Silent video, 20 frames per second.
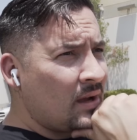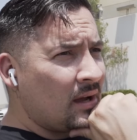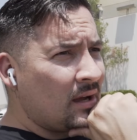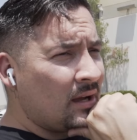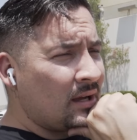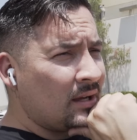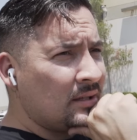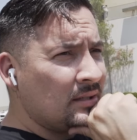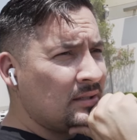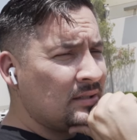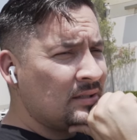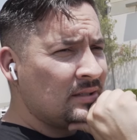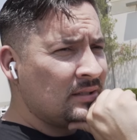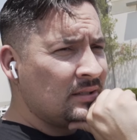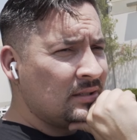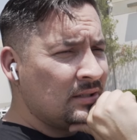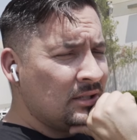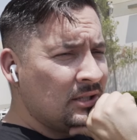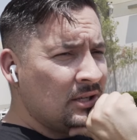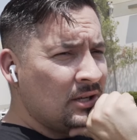Uh,
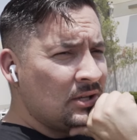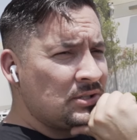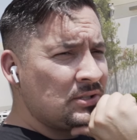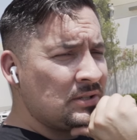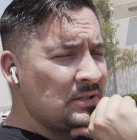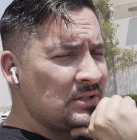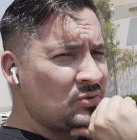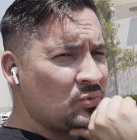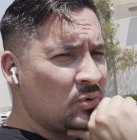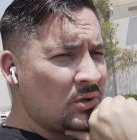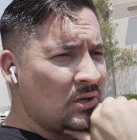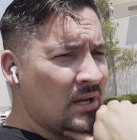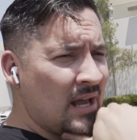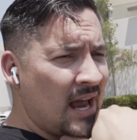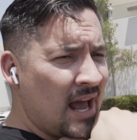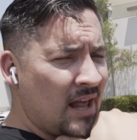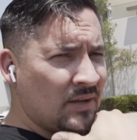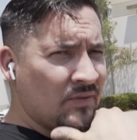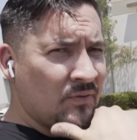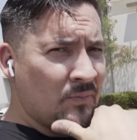so this one,
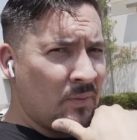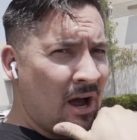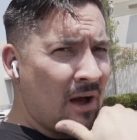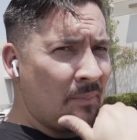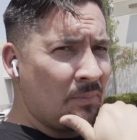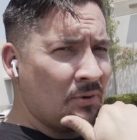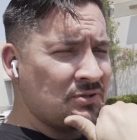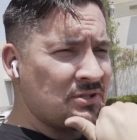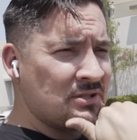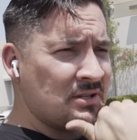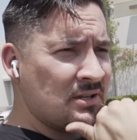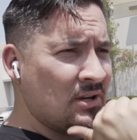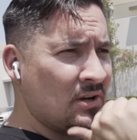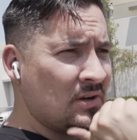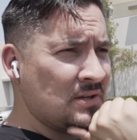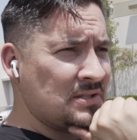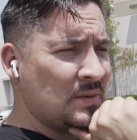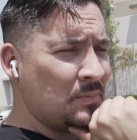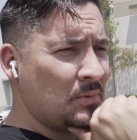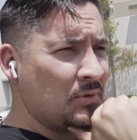Alex from Hoppos is gonna
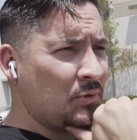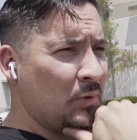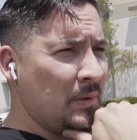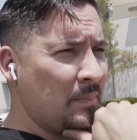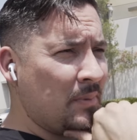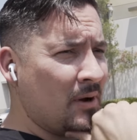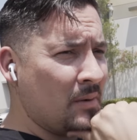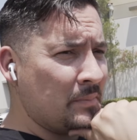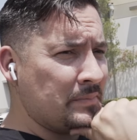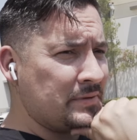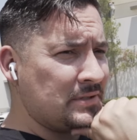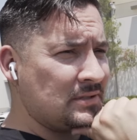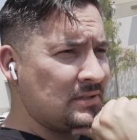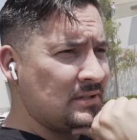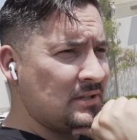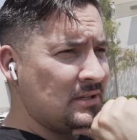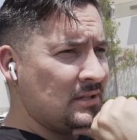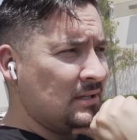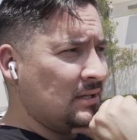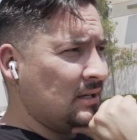hook us up with three pumps.
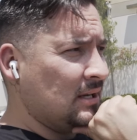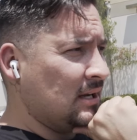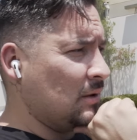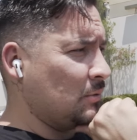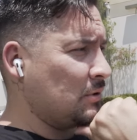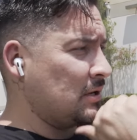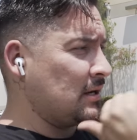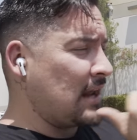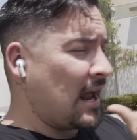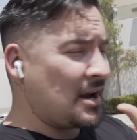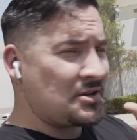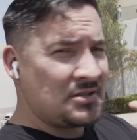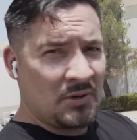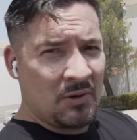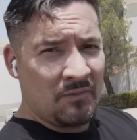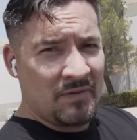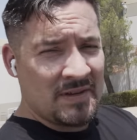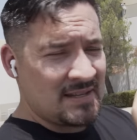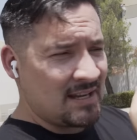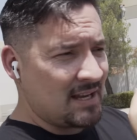Uh, we're gonna actually
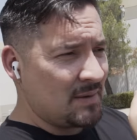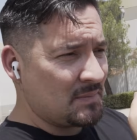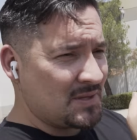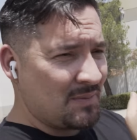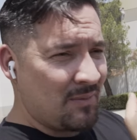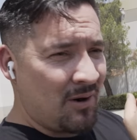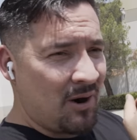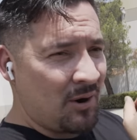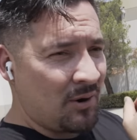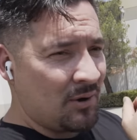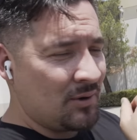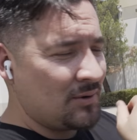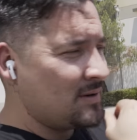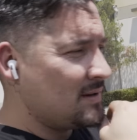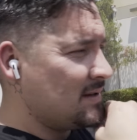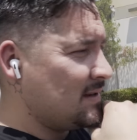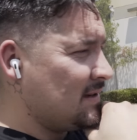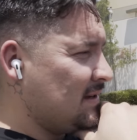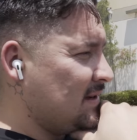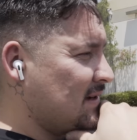go visit him tomorrow
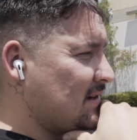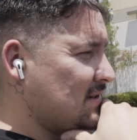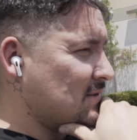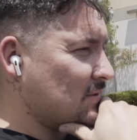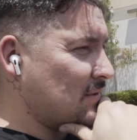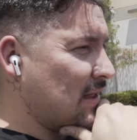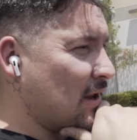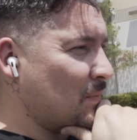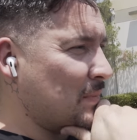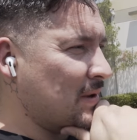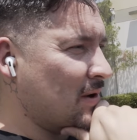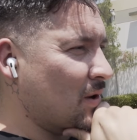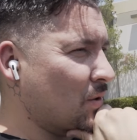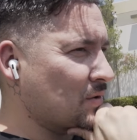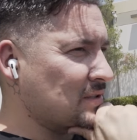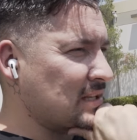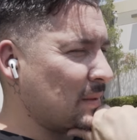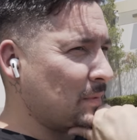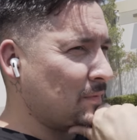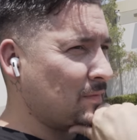so that'll be a
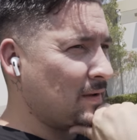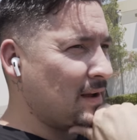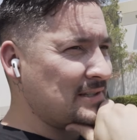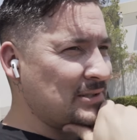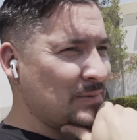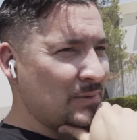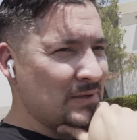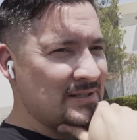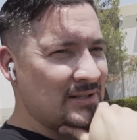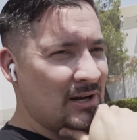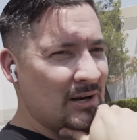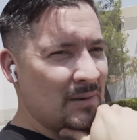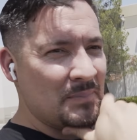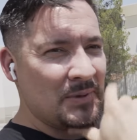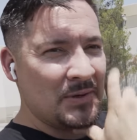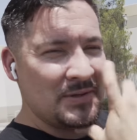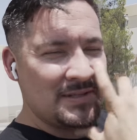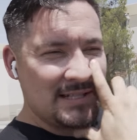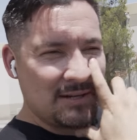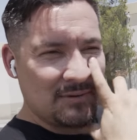whole separate vlog. So we're gonna start a
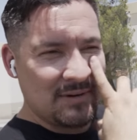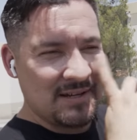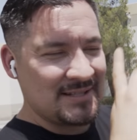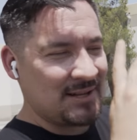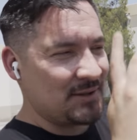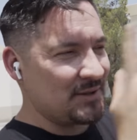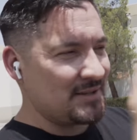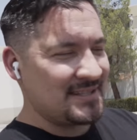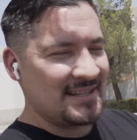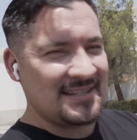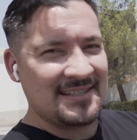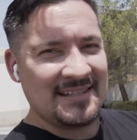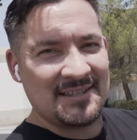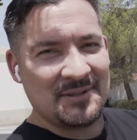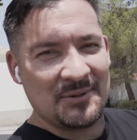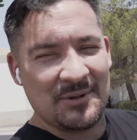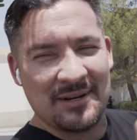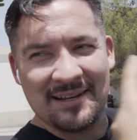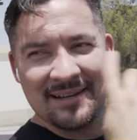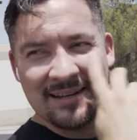build series on the
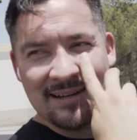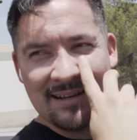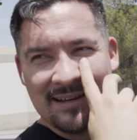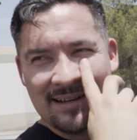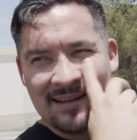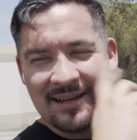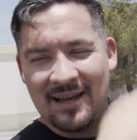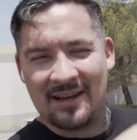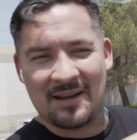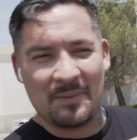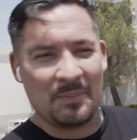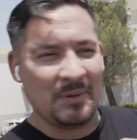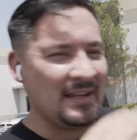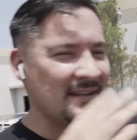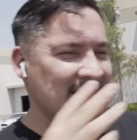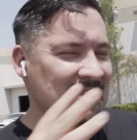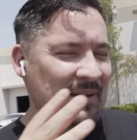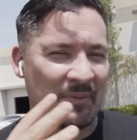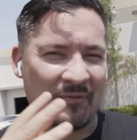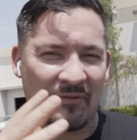63. Uh,
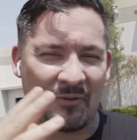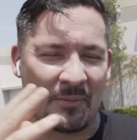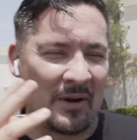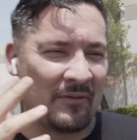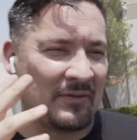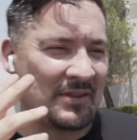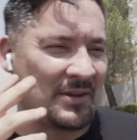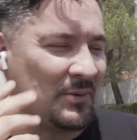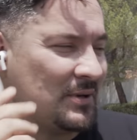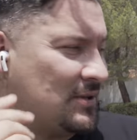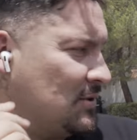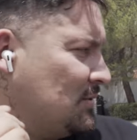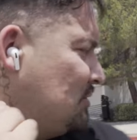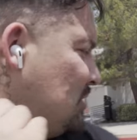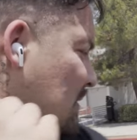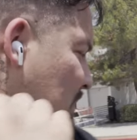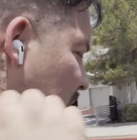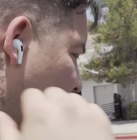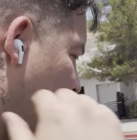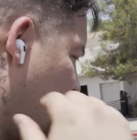completely separate from everything we do
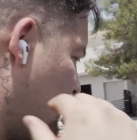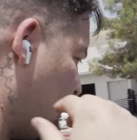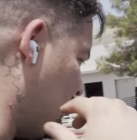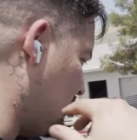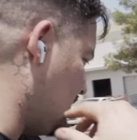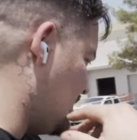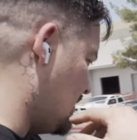at Sheepey Race.